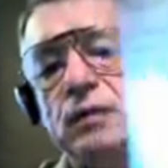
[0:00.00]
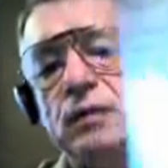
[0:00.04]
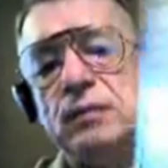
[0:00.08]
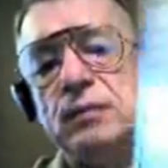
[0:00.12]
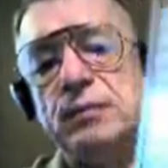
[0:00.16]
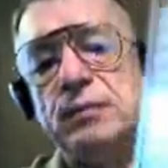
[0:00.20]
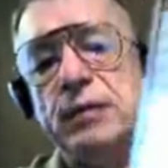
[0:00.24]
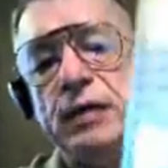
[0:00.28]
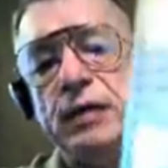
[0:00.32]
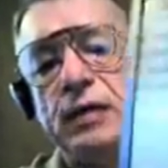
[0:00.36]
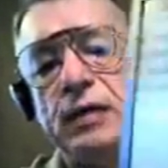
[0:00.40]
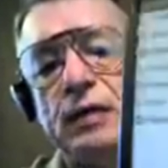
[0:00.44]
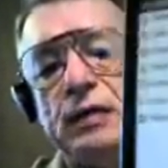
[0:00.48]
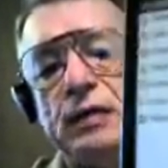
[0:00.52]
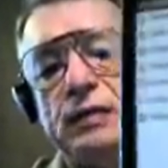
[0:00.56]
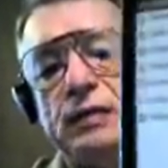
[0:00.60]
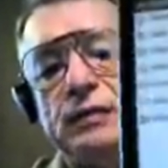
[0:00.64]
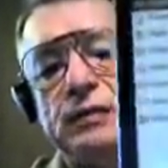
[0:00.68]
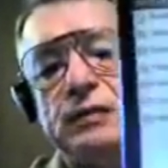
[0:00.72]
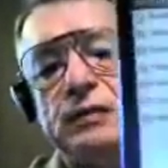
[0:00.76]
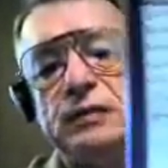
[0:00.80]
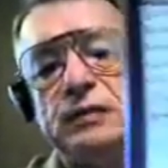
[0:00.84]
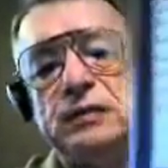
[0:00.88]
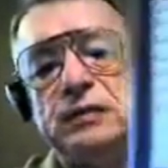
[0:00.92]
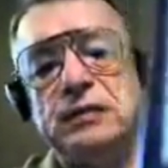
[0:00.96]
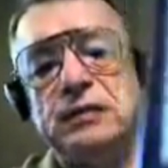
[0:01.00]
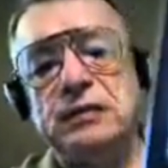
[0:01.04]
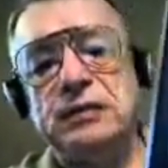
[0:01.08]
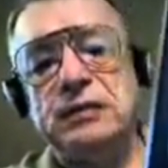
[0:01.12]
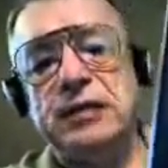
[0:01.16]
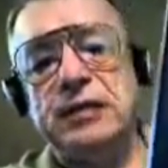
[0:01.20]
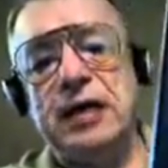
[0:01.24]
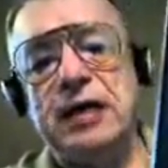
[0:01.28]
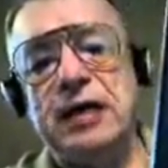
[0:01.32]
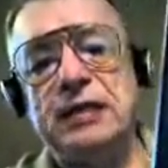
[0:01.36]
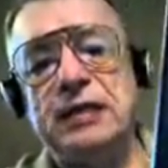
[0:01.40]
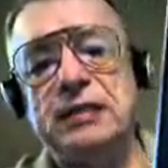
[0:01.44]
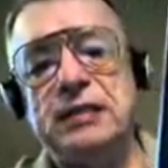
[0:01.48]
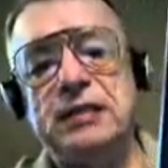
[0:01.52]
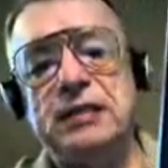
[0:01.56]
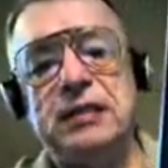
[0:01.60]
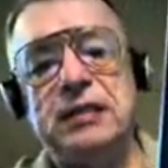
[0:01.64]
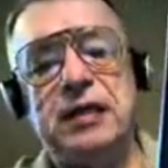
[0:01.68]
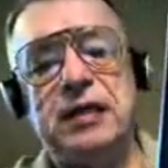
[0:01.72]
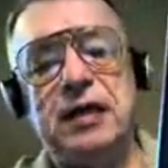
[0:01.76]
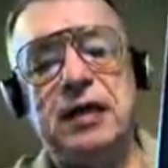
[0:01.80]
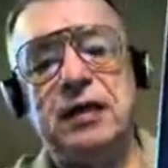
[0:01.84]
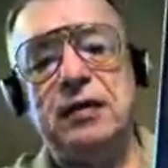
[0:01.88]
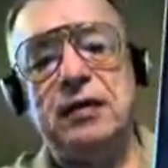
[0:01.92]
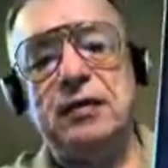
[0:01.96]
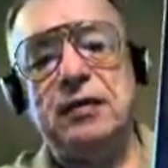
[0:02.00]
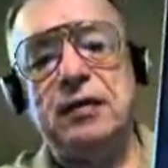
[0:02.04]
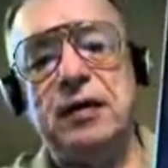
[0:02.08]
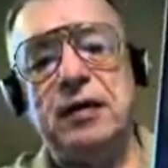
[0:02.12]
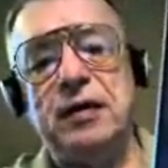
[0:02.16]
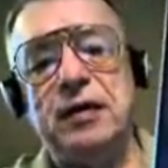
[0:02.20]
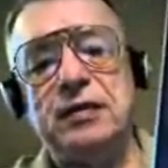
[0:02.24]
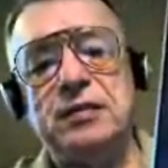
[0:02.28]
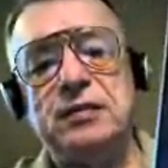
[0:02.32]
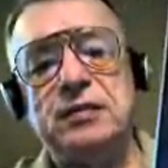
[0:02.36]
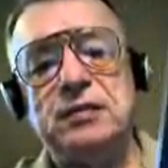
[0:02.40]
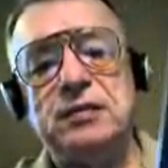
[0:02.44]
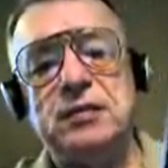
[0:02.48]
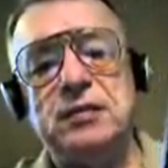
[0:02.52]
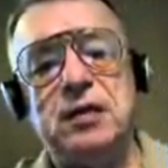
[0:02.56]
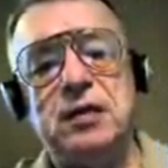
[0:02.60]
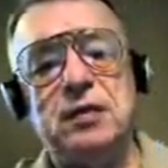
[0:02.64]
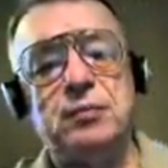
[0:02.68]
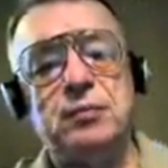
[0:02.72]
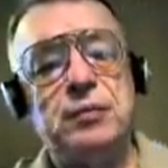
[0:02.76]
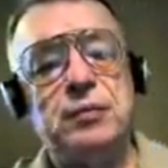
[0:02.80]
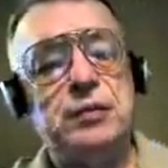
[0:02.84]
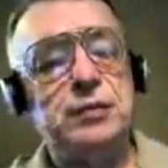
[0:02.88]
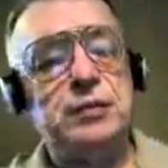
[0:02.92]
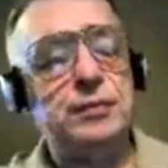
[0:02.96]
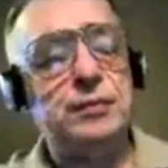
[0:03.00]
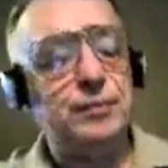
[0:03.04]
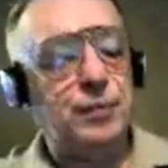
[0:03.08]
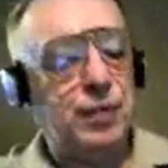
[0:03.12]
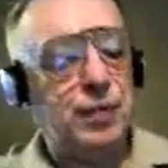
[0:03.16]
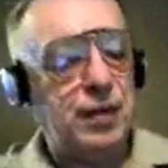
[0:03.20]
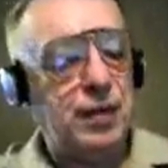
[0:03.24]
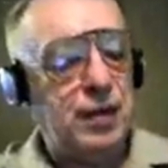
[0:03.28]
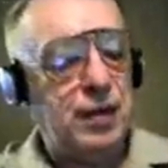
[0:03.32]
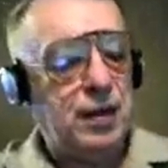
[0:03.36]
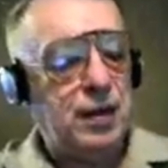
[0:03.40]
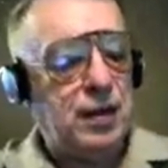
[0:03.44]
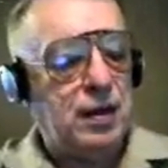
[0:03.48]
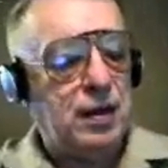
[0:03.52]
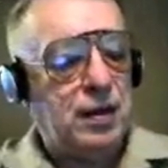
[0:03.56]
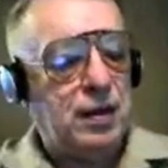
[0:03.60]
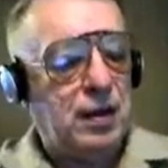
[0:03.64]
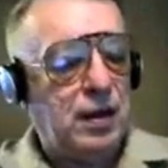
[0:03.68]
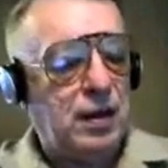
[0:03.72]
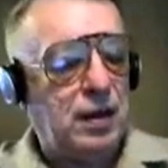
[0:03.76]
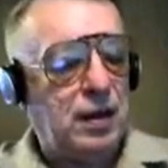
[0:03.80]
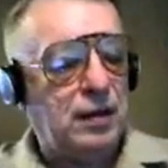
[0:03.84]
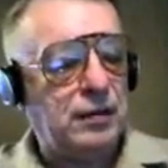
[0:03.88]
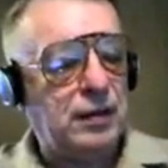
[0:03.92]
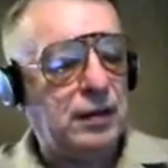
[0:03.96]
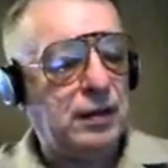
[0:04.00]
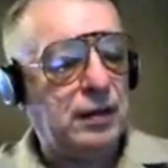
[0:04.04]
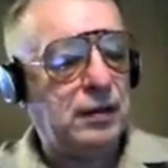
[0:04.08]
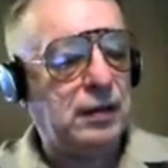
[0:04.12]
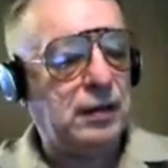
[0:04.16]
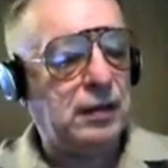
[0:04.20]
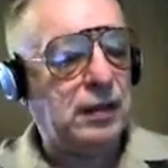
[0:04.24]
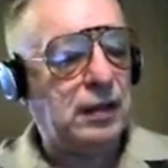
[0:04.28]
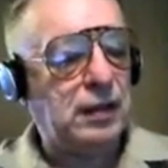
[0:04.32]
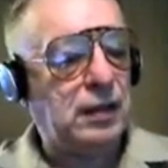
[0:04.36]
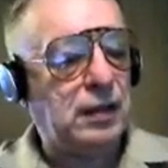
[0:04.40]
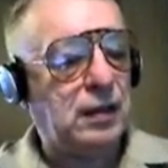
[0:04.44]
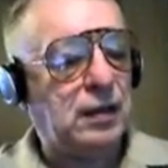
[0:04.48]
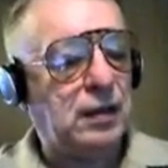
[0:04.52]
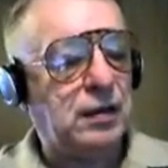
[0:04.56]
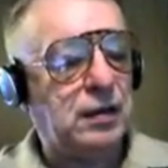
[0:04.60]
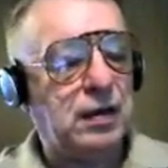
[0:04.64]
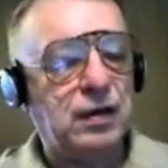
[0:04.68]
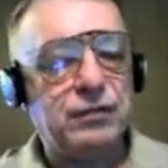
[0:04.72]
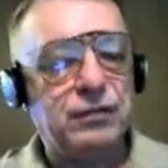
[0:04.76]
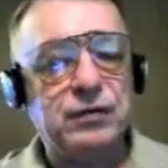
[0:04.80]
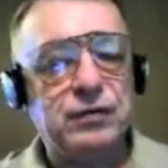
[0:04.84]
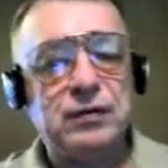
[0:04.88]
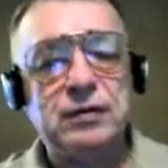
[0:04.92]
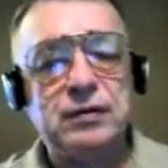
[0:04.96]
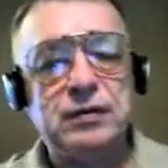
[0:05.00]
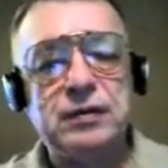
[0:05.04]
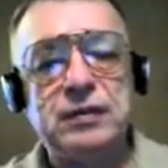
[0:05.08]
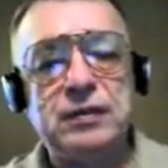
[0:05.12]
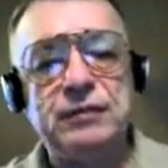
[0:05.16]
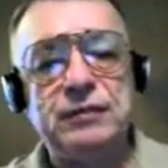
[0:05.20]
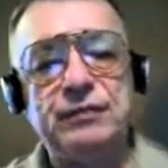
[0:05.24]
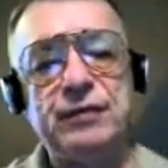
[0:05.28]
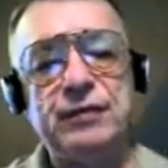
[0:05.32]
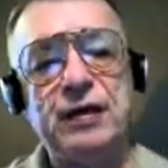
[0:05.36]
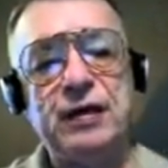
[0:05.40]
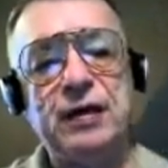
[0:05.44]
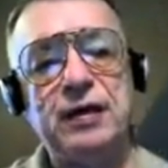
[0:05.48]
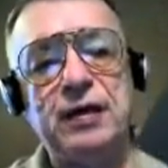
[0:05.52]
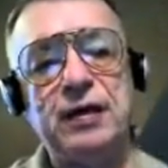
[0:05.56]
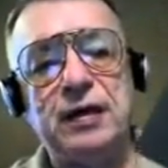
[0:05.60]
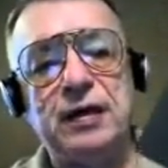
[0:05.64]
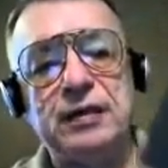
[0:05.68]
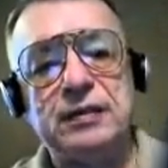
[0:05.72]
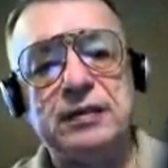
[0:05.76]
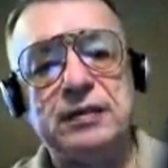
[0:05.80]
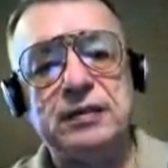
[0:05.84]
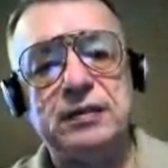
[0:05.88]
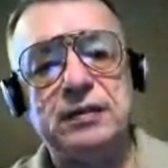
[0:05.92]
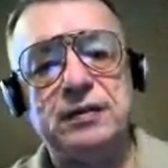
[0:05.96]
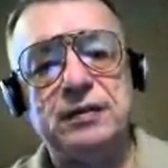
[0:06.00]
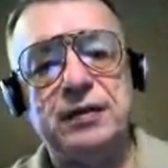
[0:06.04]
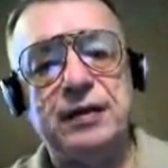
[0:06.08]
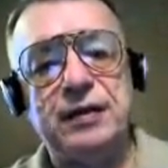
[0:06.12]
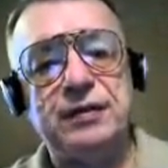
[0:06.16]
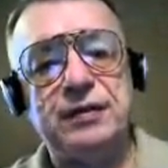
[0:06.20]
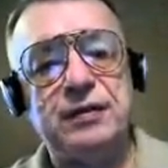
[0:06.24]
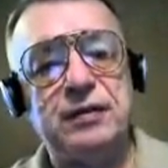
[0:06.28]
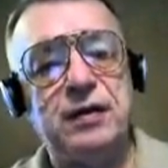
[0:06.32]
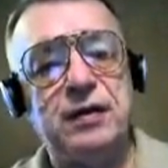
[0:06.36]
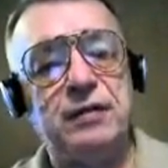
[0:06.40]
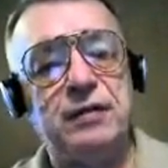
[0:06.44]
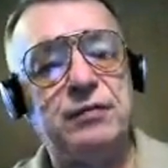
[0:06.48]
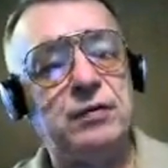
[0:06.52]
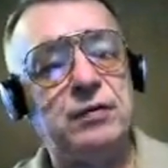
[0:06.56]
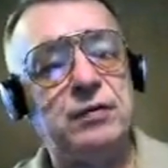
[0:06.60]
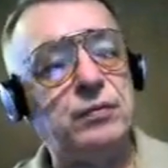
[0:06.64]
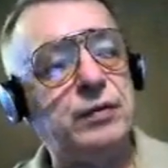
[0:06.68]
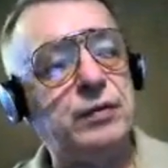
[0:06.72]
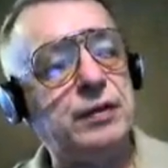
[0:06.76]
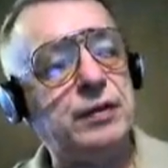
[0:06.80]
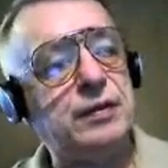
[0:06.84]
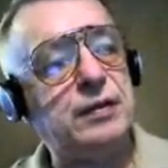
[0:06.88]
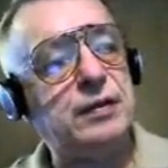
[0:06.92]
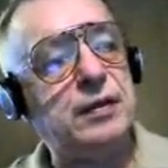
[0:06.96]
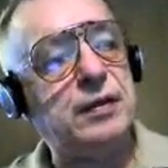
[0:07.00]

metal cased thing, nice dark blue, and then the cover, a very nice leather cover with